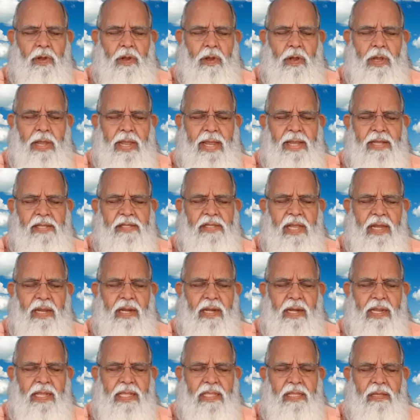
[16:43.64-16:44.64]

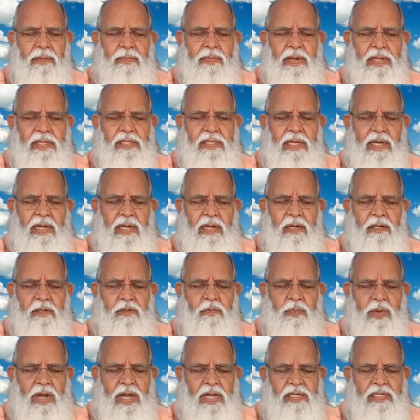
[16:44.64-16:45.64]
exactly in the present,
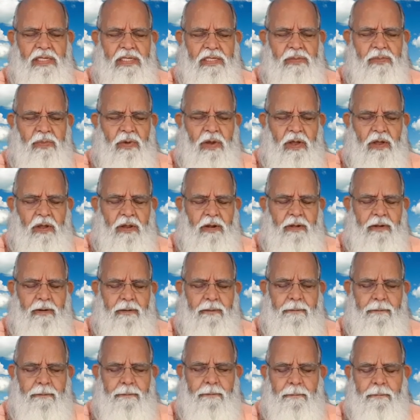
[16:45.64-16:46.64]
past is blocked.
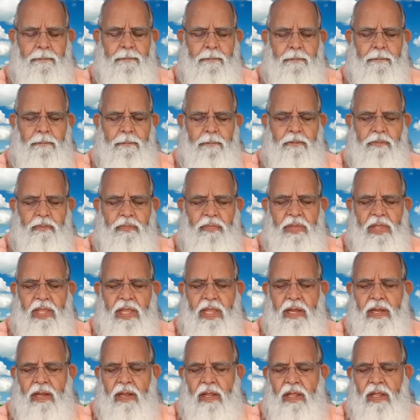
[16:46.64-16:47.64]

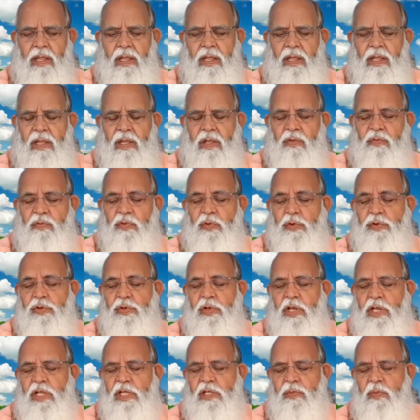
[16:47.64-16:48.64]
Then future
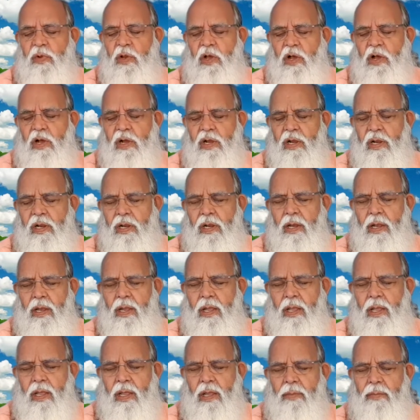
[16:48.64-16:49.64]
is blocked
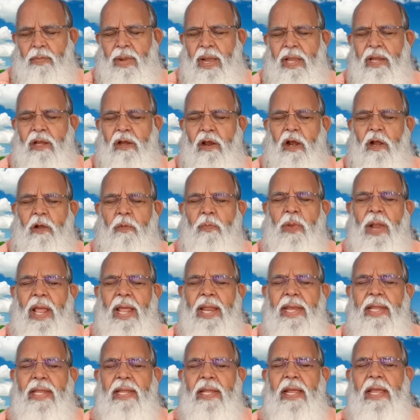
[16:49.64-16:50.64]
by not
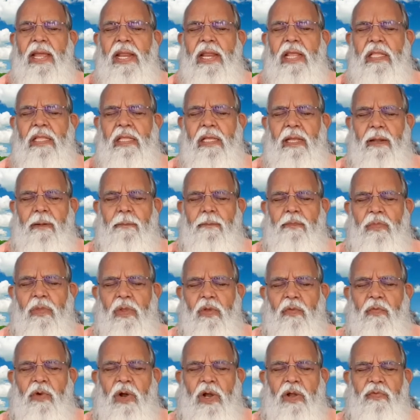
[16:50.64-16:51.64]
planning anything,
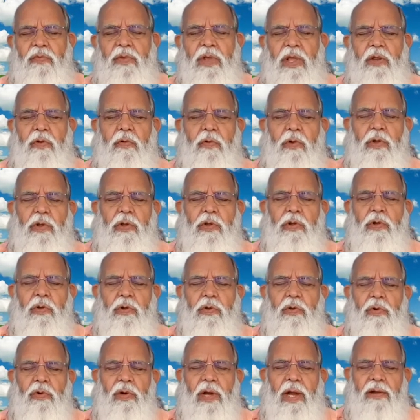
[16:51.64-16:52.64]
what we are going to
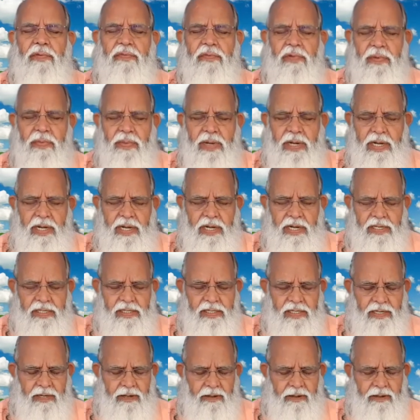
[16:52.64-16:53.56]
do after meditation.